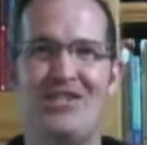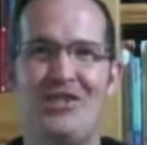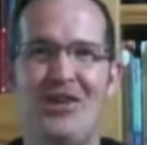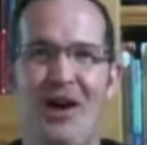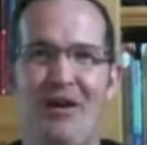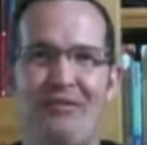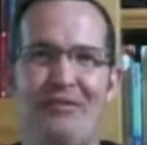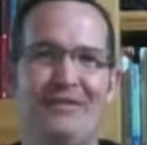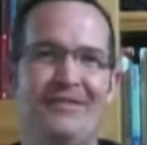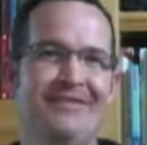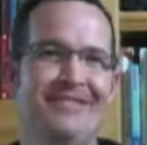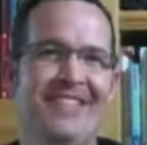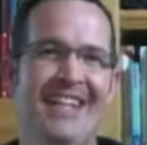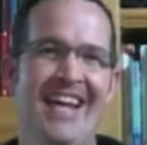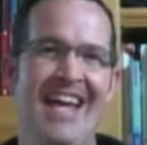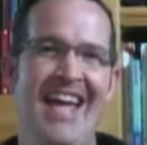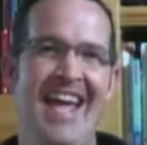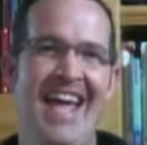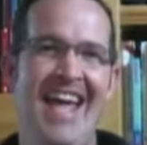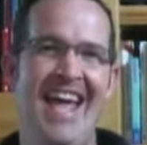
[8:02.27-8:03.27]
tough.
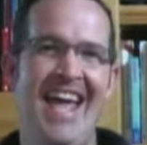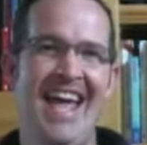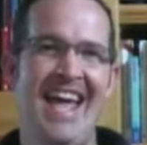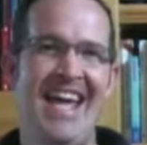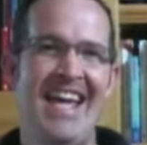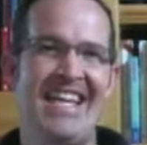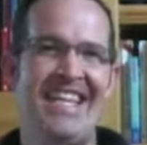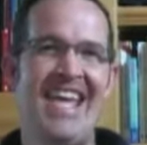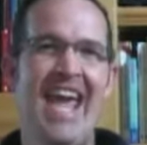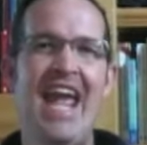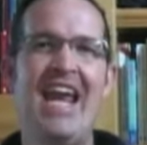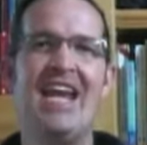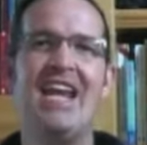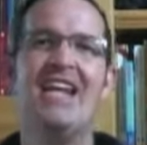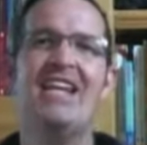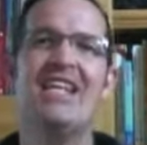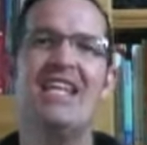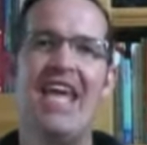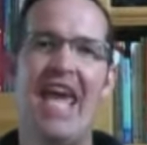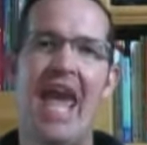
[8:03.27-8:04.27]

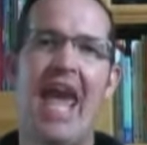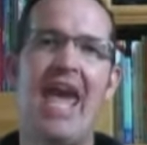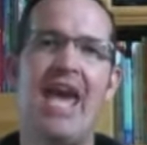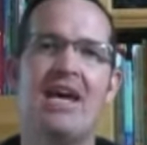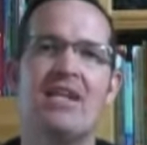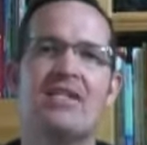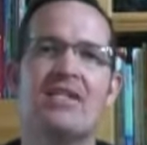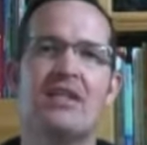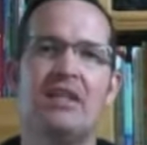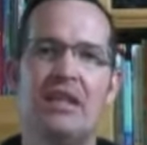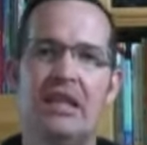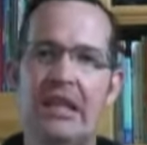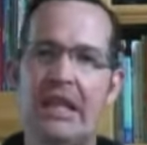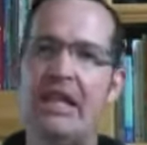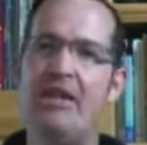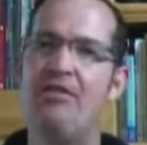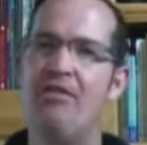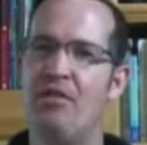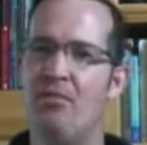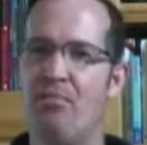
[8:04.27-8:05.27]
Kanan can't
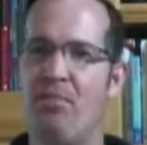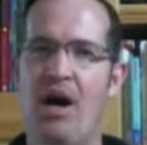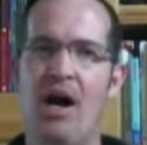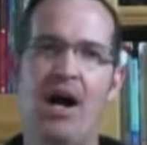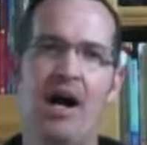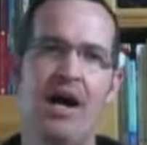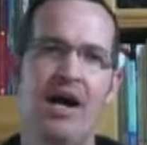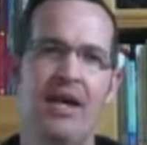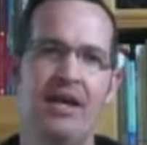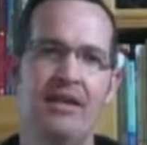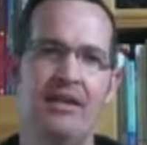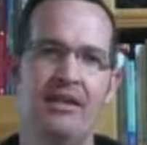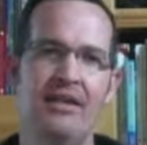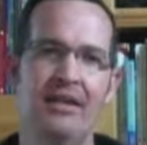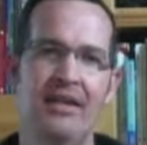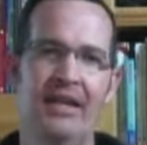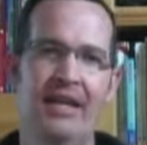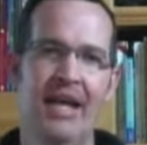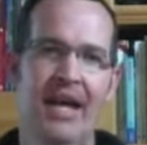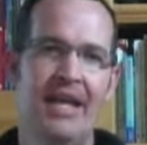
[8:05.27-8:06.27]
leave him behind,
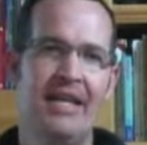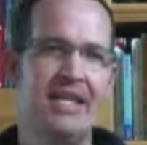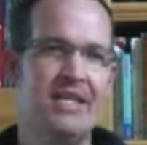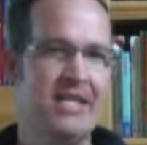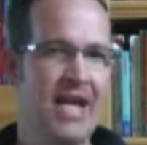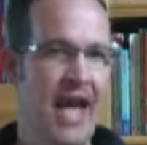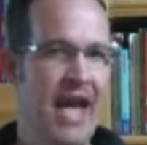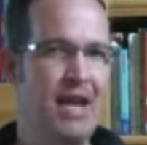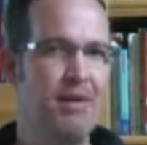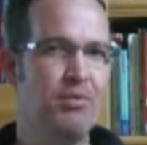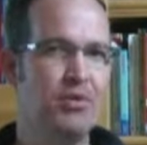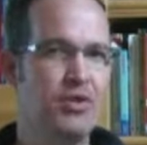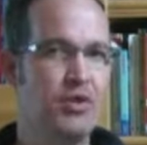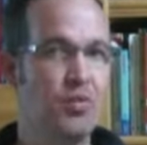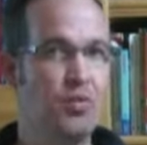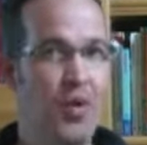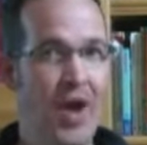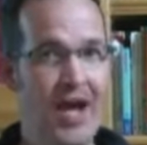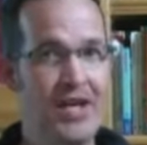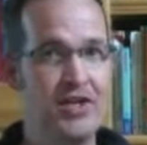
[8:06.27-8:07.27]
and he's able to
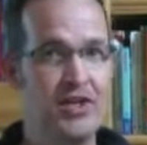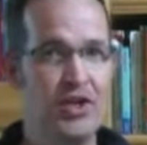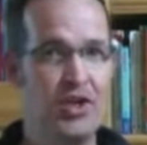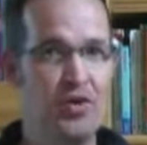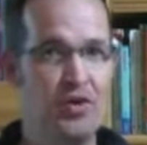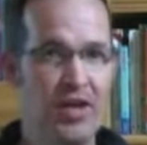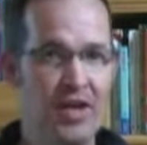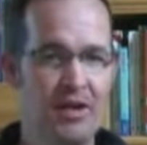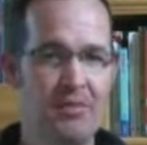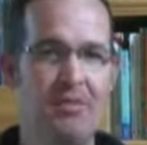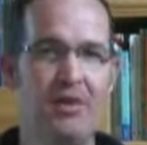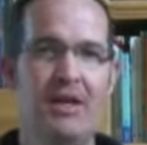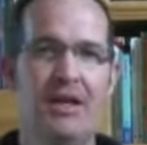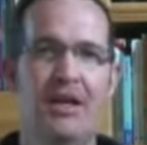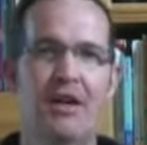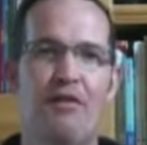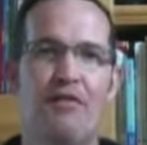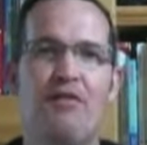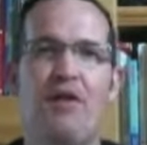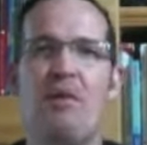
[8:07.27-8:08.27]
rescue him
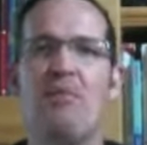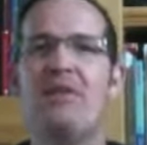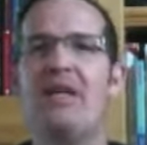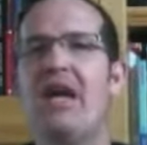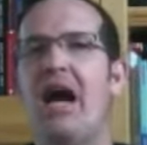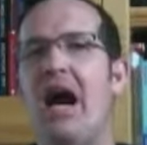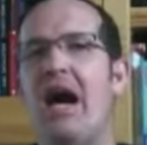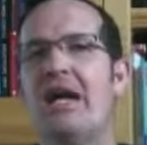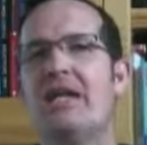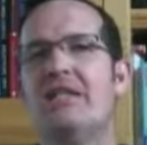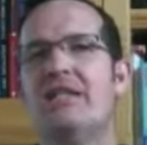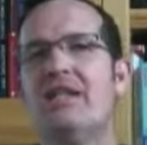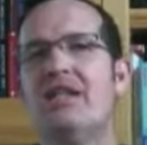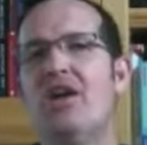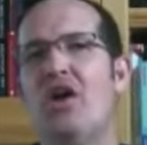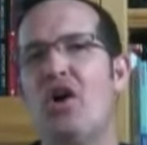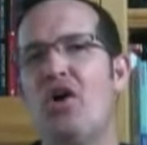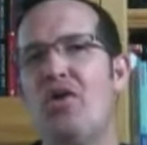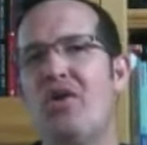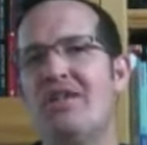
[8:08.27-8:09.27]
from the
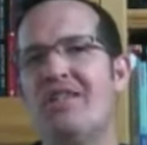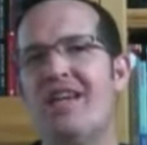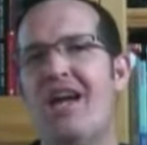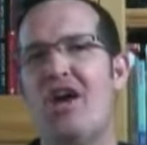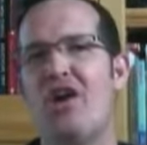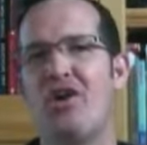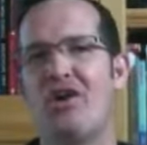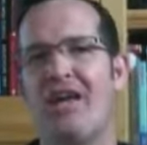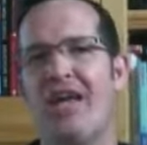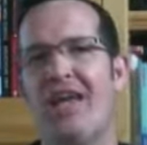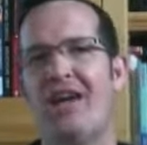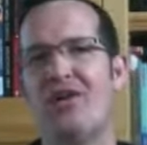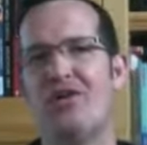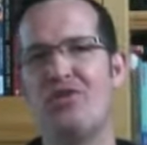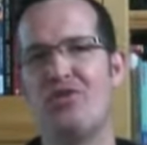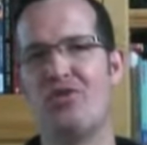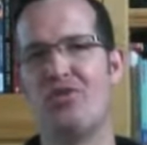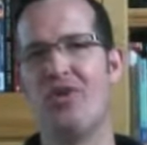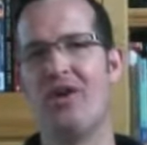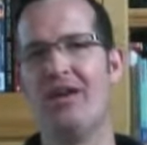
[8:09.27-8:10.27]
ITO interrogator
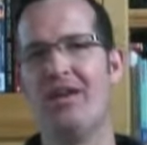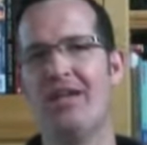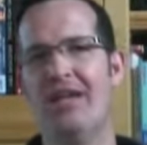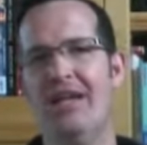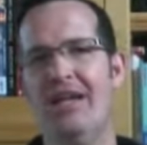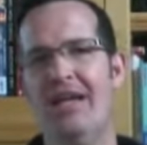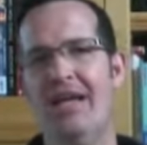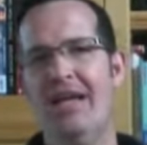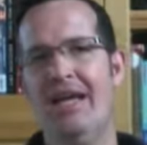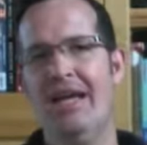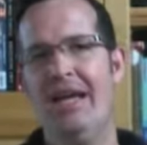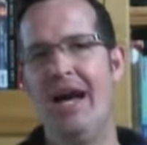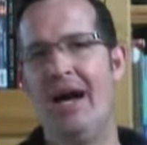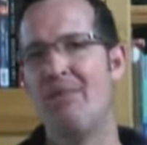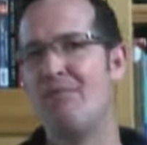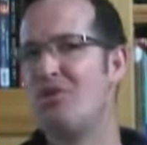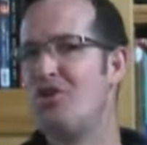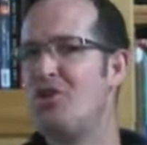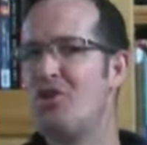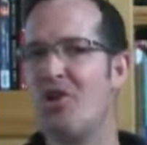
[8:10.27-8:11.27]
droid. I'm
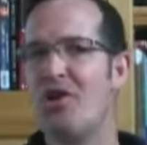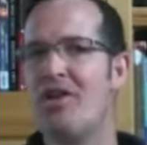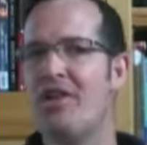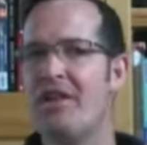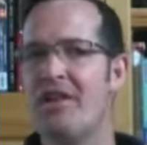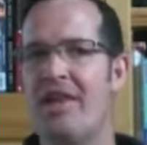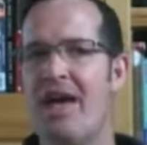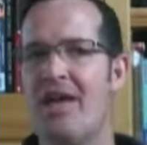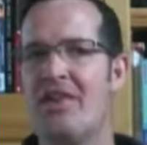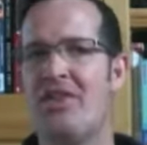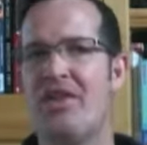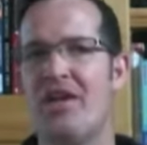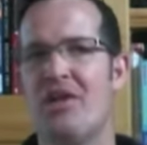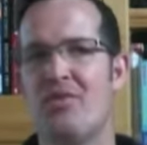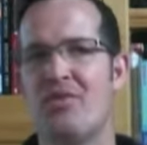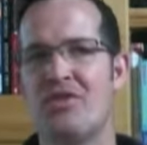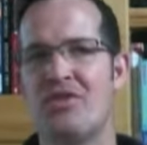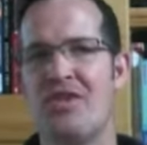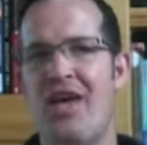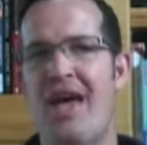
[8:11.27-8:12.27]
sure that thing
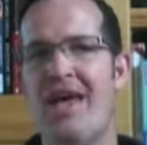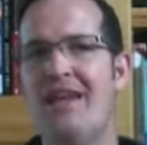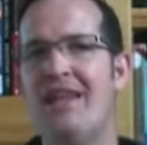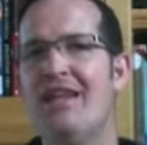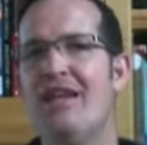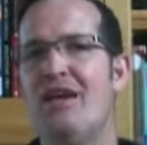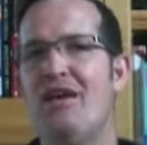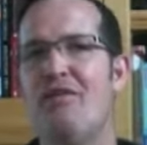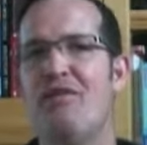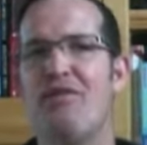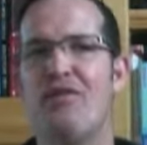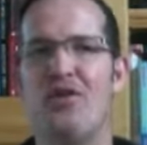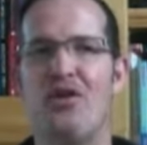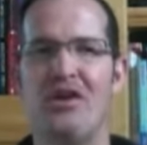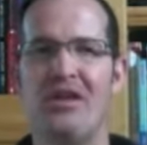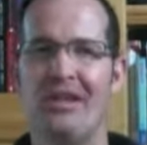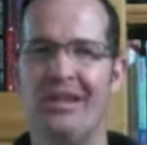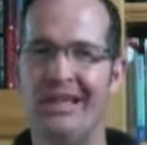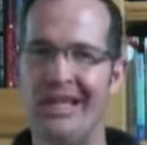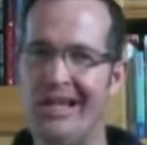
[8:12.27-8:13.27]
was heading in for a
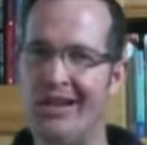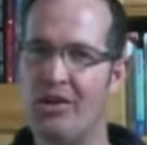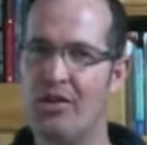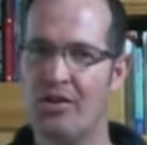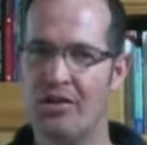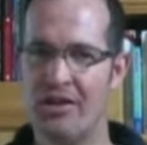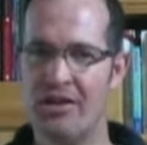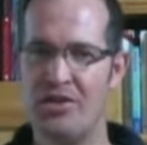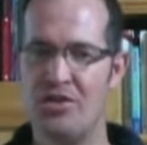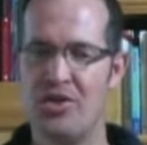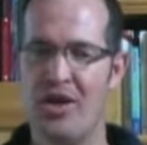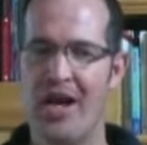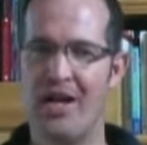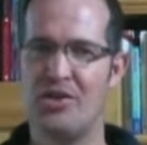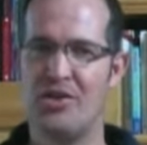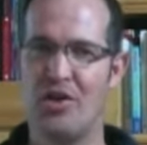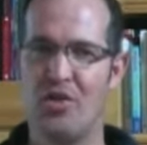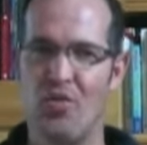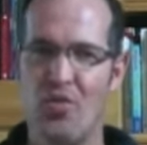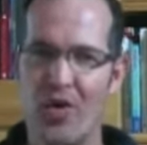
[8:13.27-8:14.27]
lethal
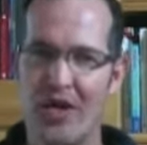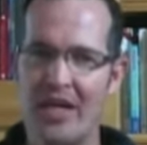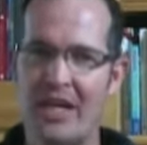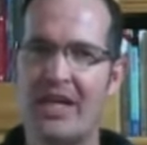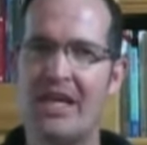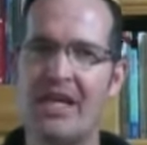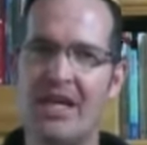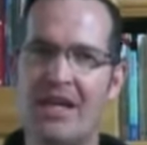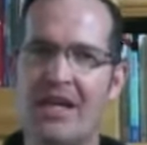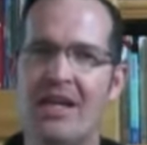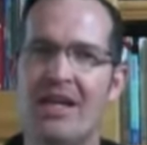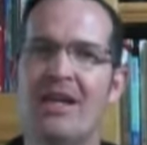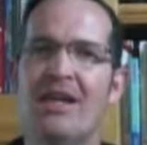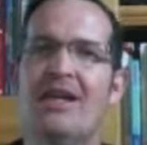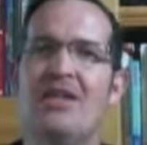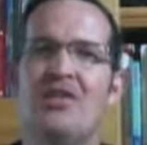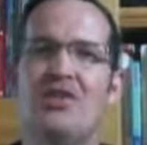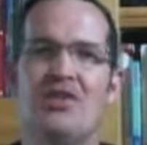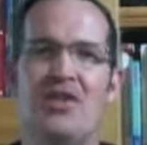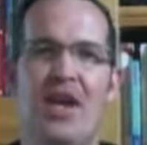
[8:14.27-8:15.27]
injection when he
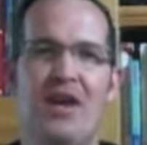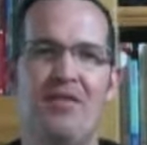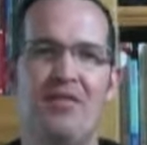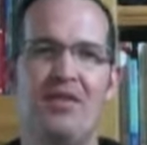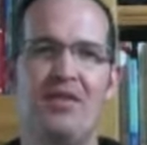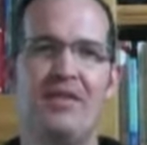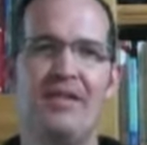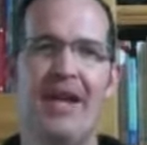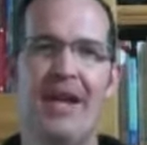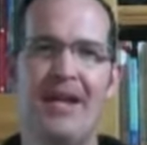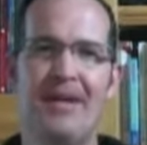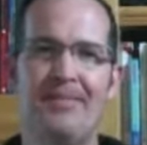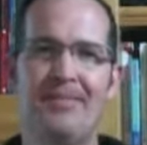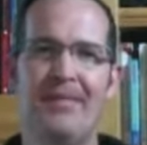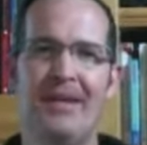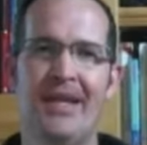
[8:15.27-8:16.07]
saved the day.